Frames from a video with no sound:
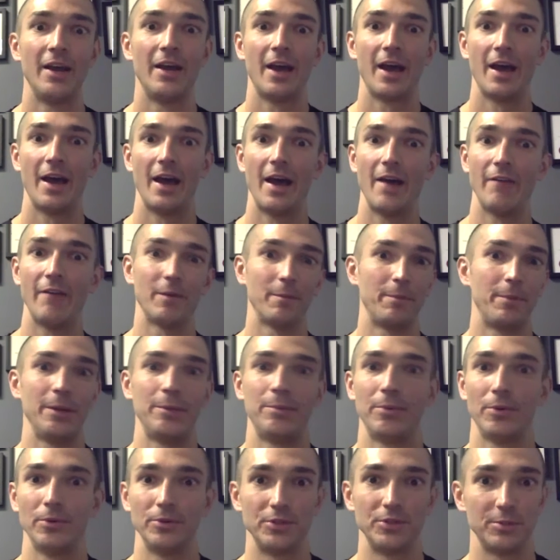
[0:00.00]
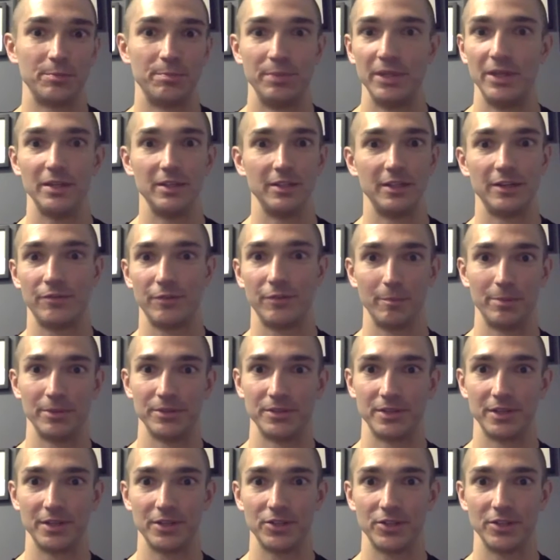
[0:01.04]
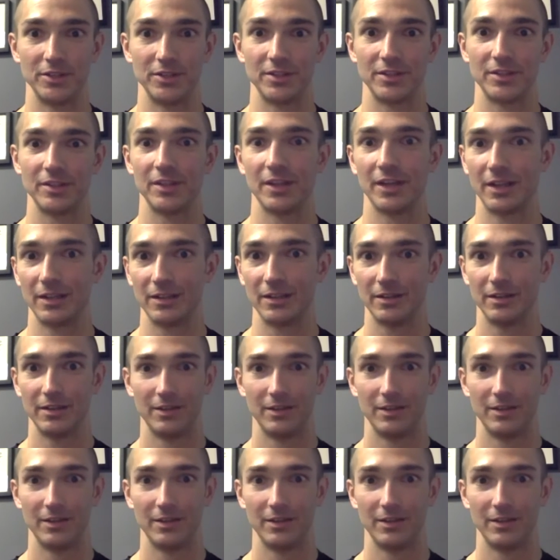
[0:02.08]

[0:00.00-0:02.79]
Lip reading: having people just be in different positions, like